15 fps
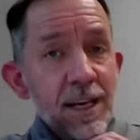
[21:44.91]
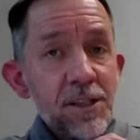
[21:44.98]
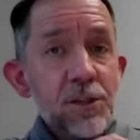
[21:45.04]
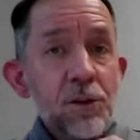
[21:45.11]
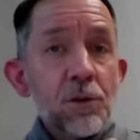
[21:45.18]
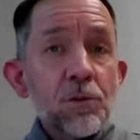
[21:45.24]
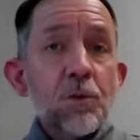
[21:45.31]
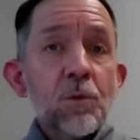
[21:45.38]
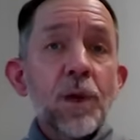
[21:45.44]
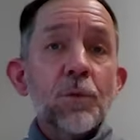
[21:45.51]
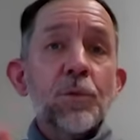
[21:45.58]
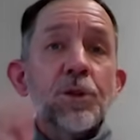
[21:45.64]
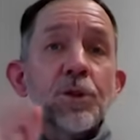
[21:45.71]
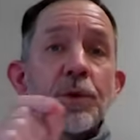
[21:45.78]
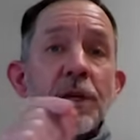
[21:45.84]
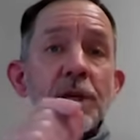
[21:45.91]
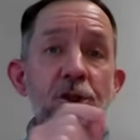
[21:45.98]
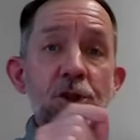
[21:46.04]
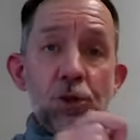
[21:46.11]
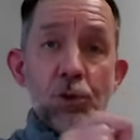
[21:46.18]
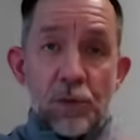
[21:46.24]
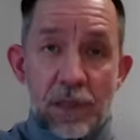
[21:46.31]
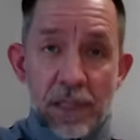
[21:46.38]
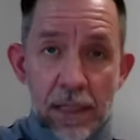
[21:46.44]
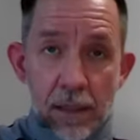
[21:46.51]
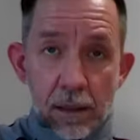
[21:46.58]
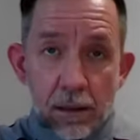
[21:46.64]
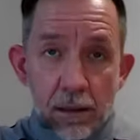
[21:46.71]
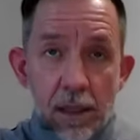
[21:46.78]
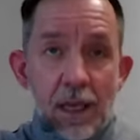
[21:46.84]
us know when we're doing too
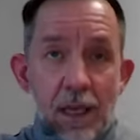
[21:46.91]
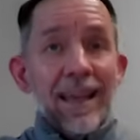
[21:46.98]
little.